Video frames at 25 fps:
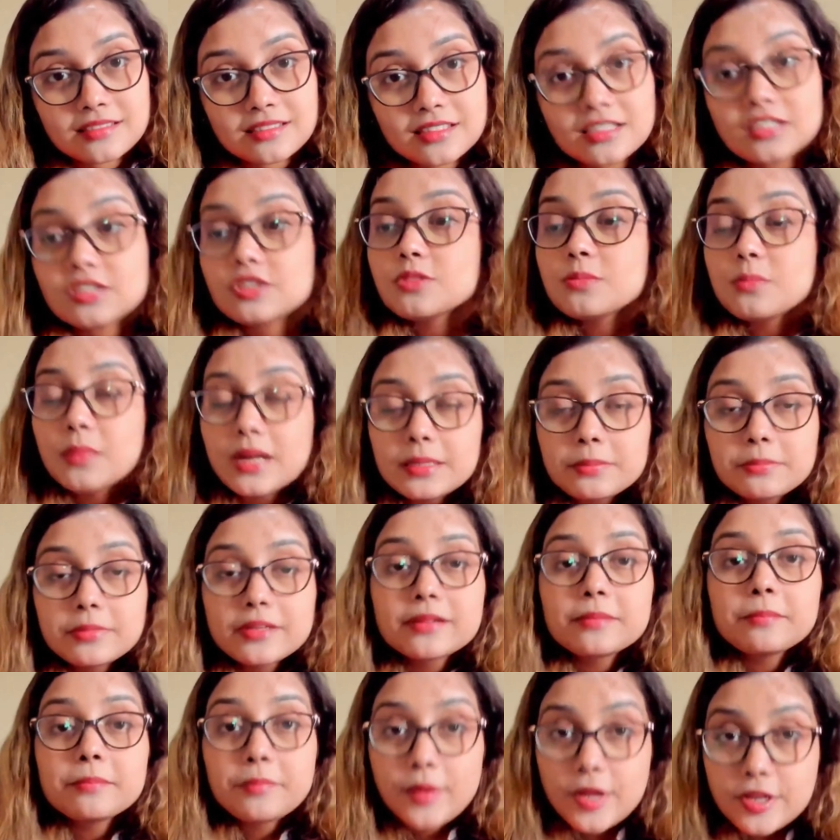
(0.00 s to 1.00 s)
You might
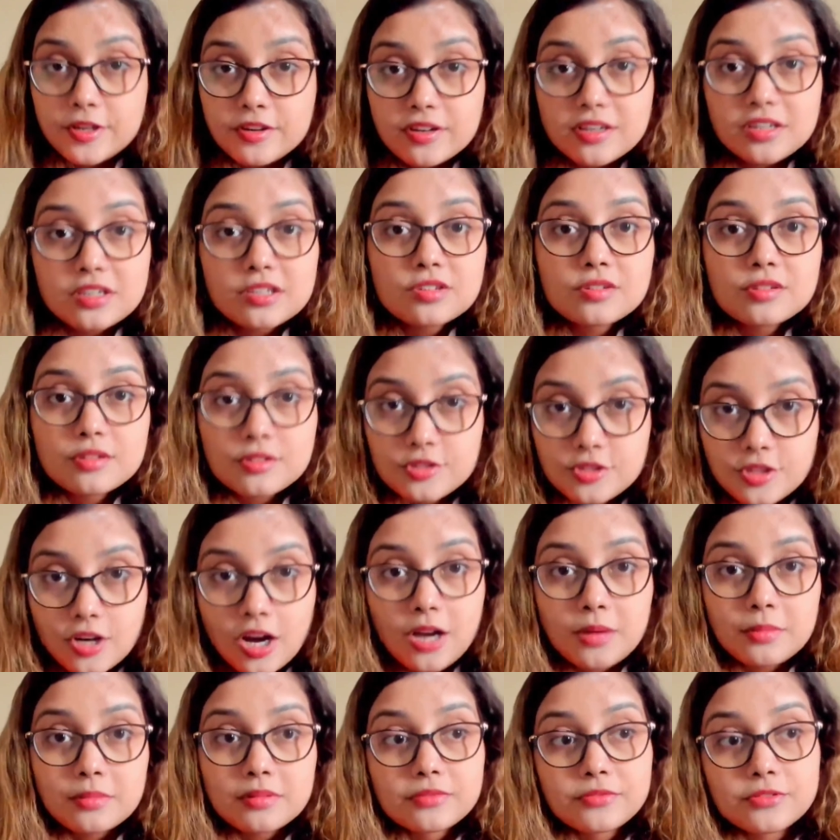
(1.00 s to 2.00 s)
become better at your
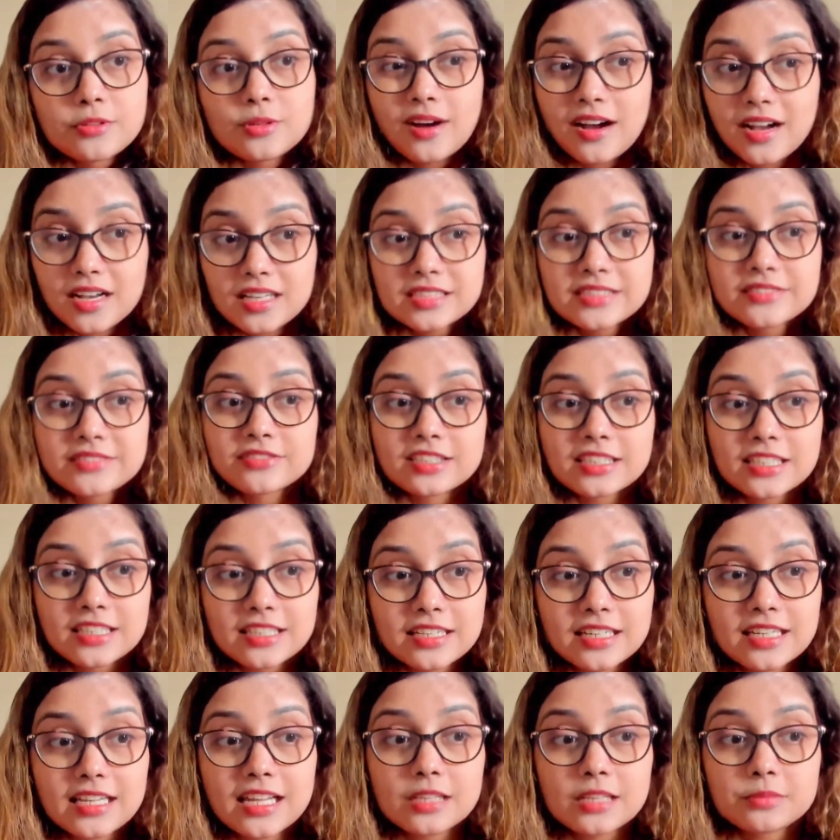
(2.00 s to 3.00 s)
job if you ask for a
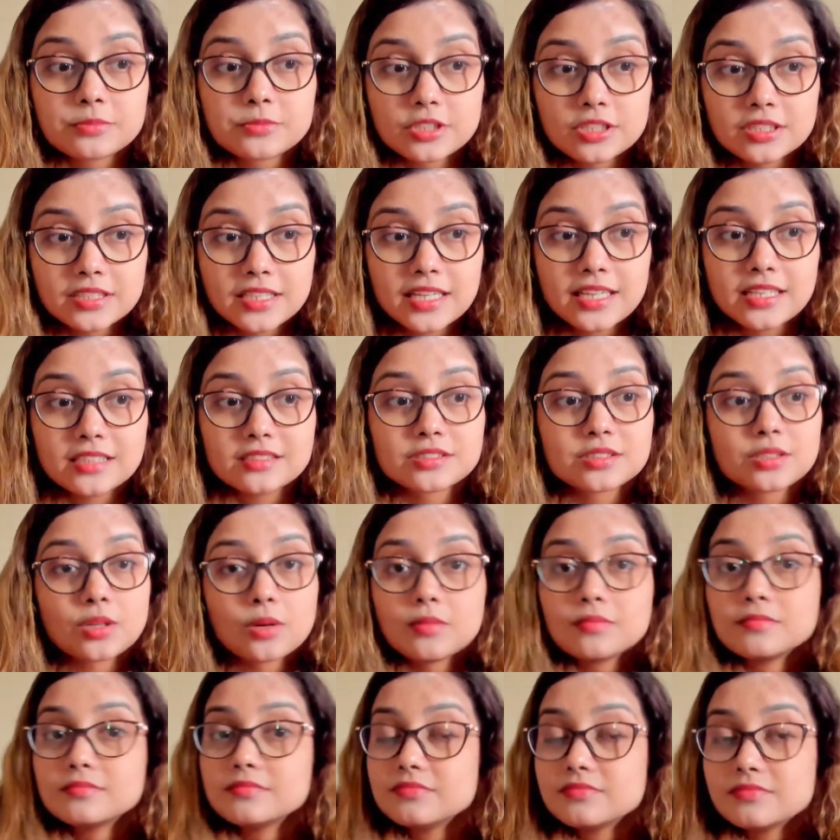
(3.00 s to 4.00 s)
little help today. So
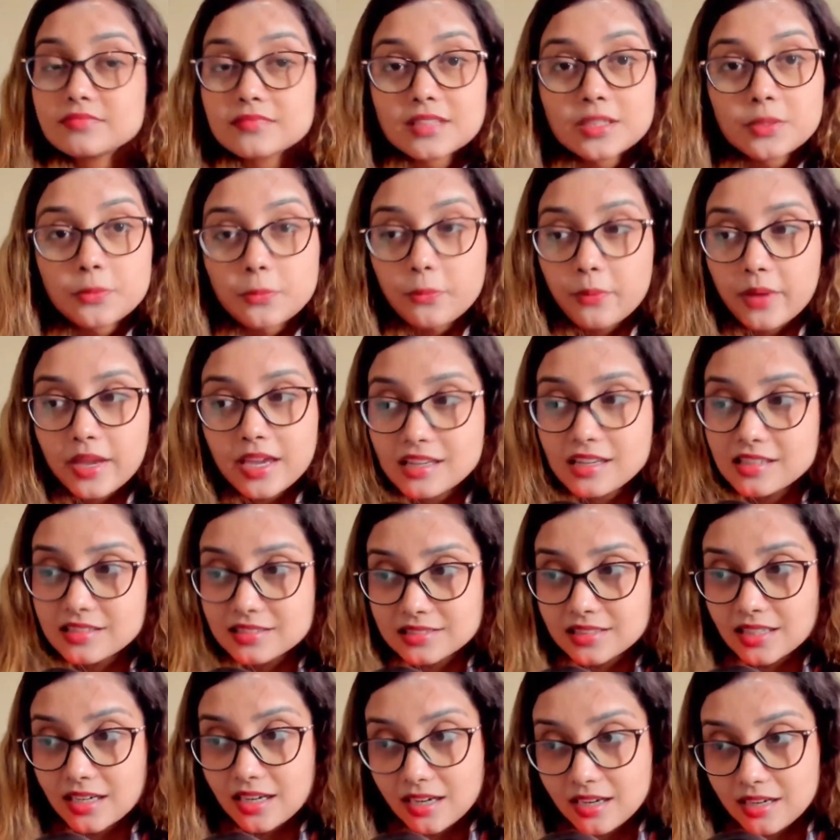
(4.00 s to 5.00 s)
where is
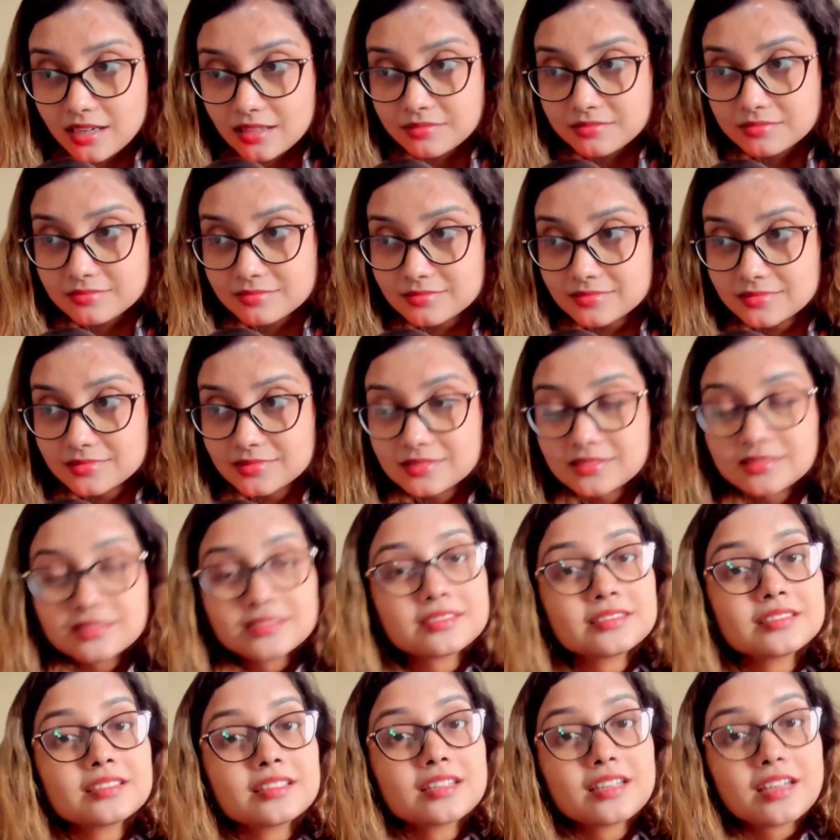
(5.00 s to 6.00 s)
the harm?
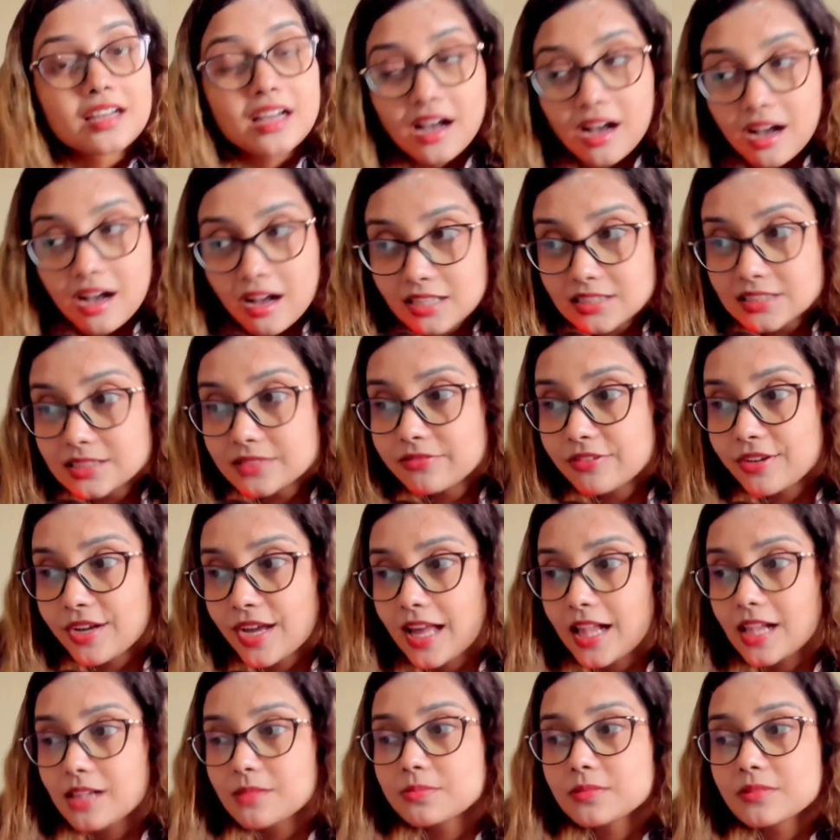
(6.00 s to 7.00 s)
Ask for
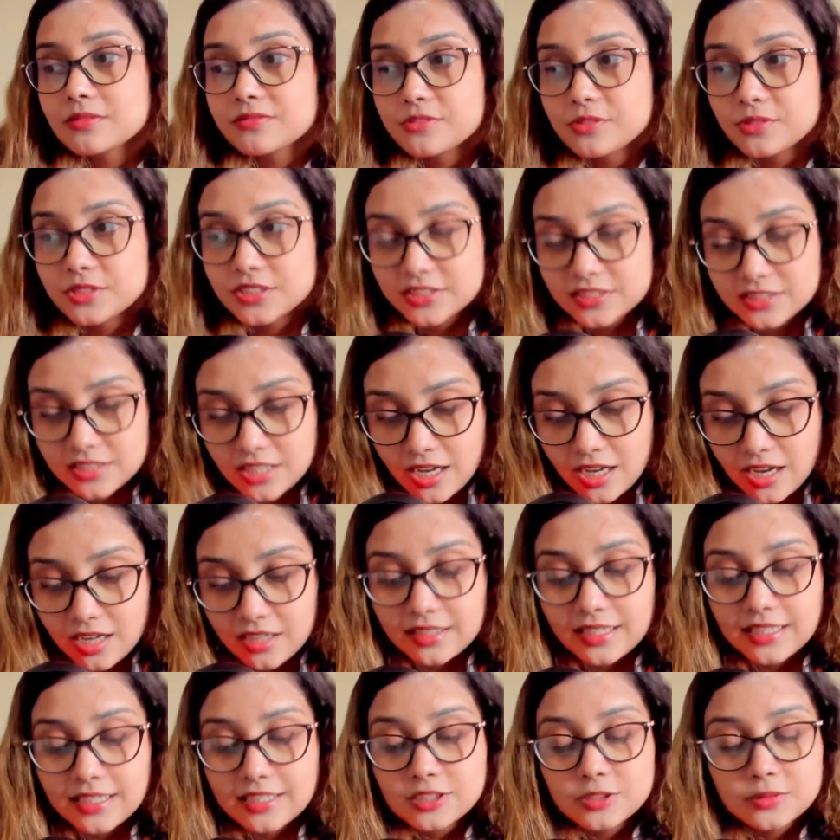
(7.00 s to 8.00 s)
help if you're
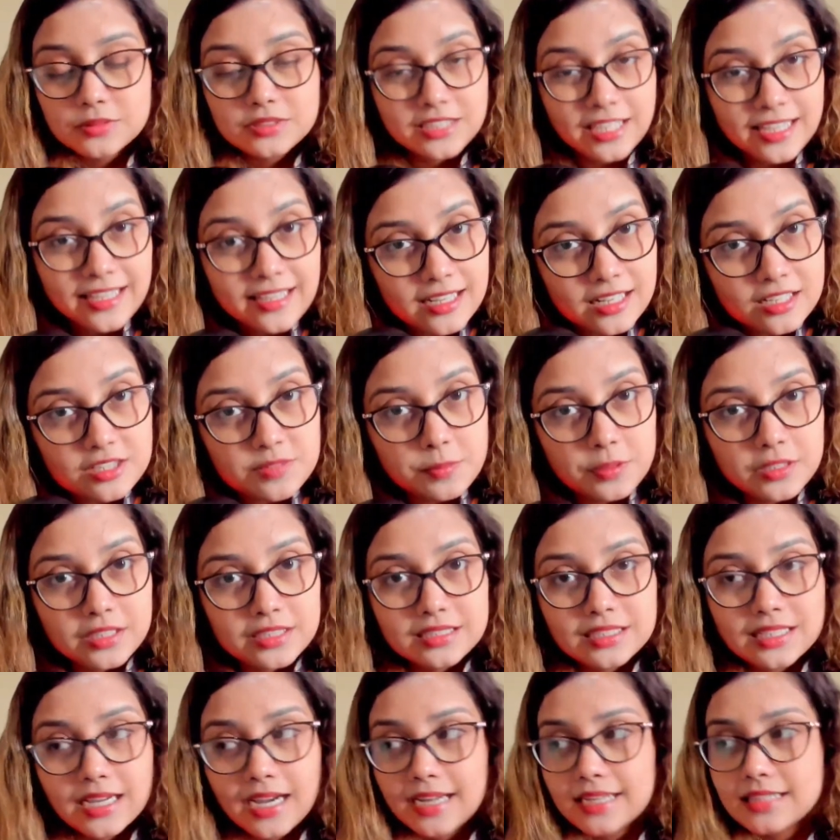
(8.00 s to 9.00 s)
stuck. Take
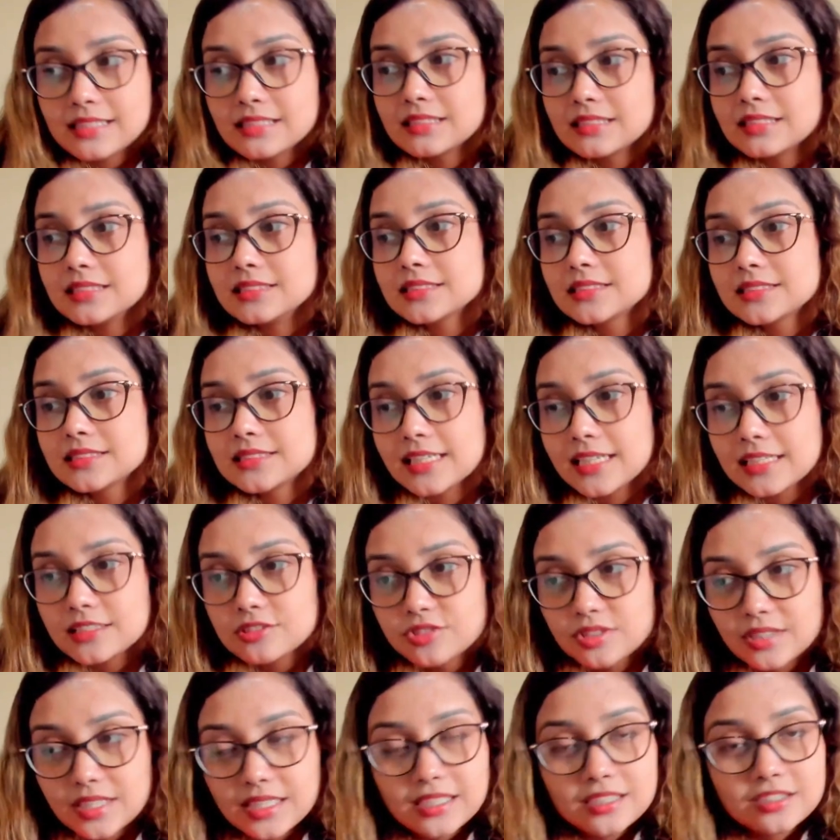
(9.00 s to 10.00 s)
expert guidance. Take
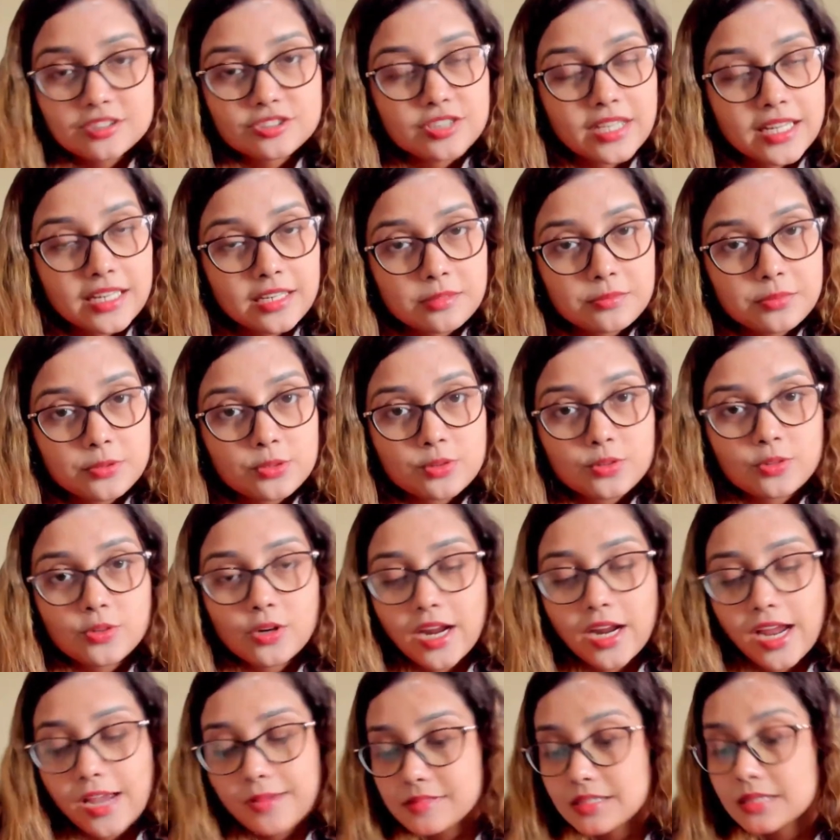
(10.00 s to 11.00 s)
trailer training
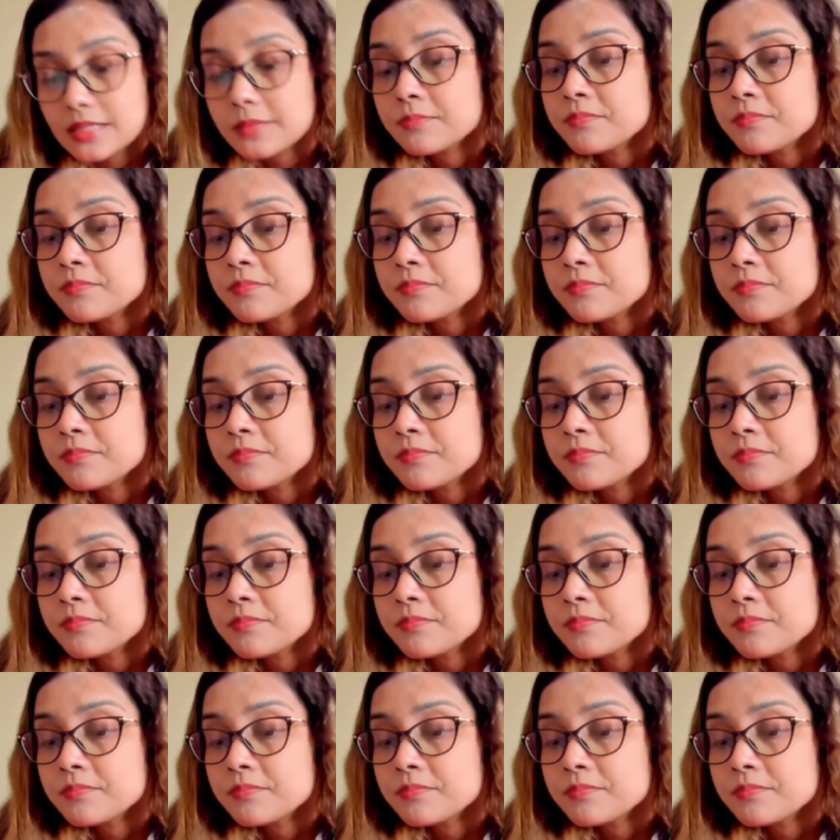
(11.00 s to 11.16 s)
programs.